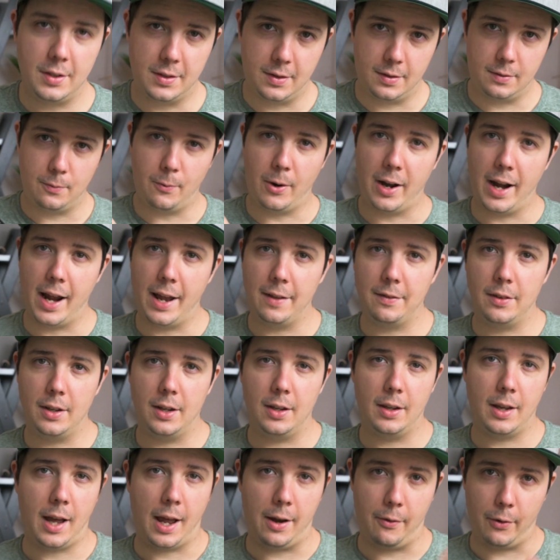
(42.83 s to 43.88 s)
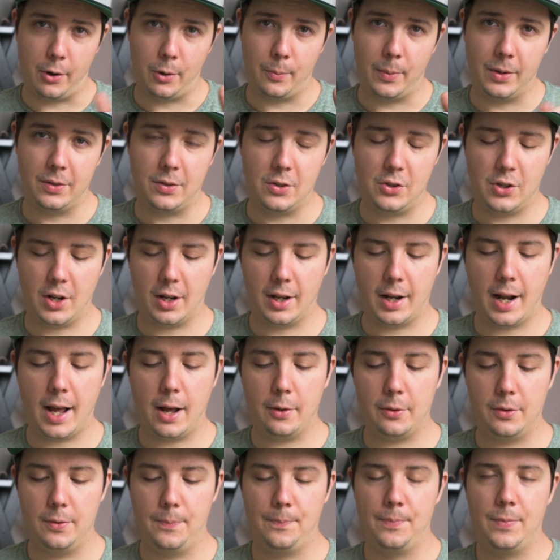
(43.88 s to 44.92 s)
it's very handy. I recommend to check it
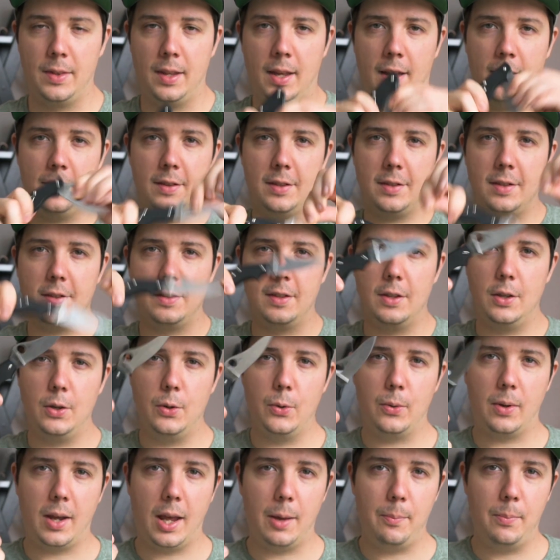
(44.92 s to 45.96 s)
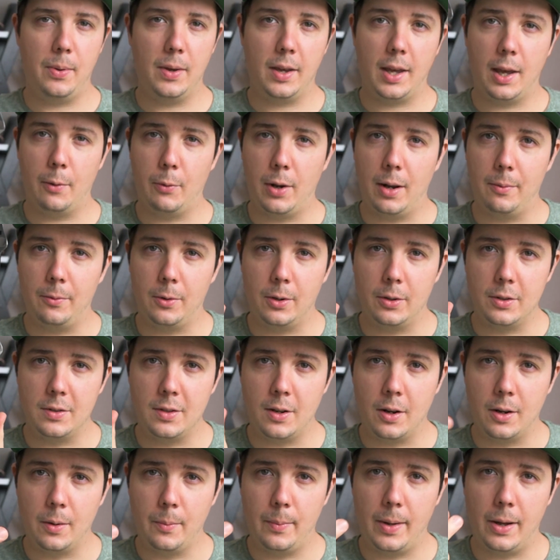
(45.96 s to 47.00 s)
out. This is the UKPK, what I want to
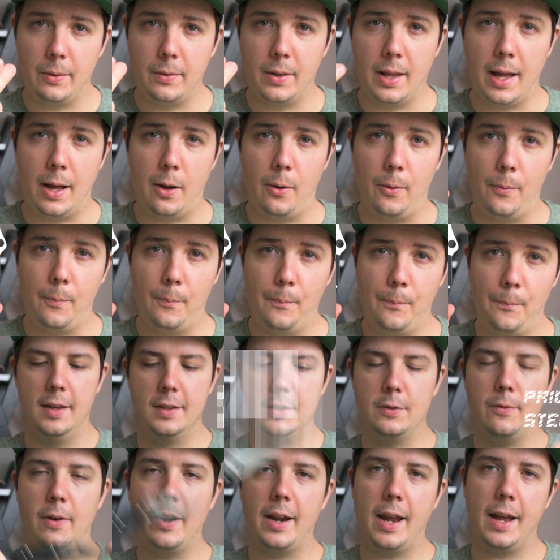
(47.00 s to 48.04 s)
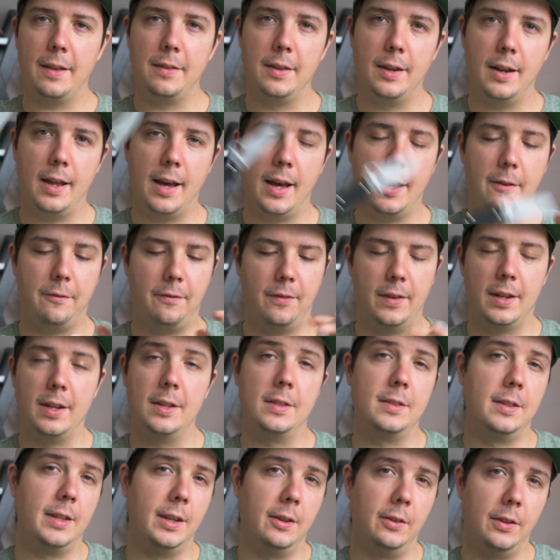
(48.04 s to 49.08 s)
talk about now. It's a very handy knife and
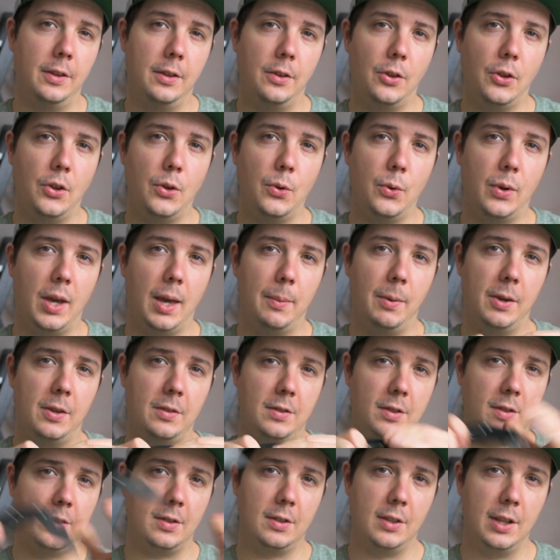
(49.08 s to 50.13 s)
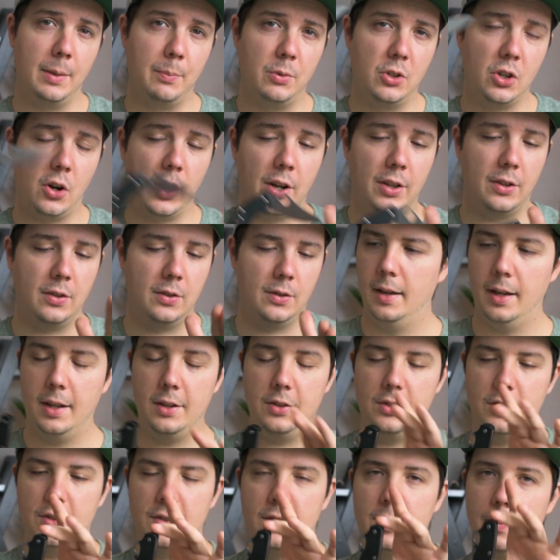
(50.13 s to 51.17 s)
it's legal in the UK because it's slip joint and
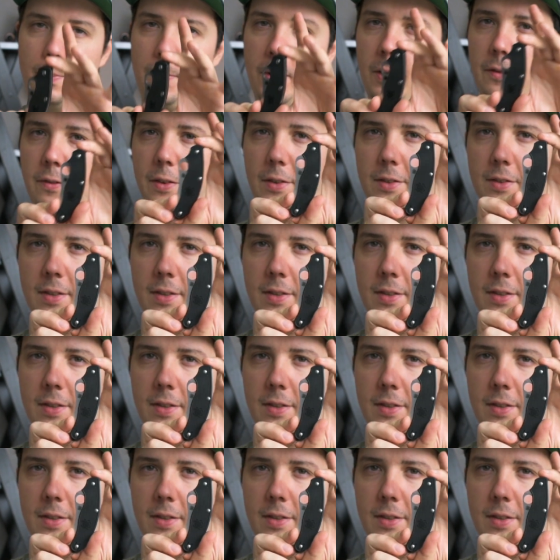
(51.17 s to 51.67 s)
it's just the perfect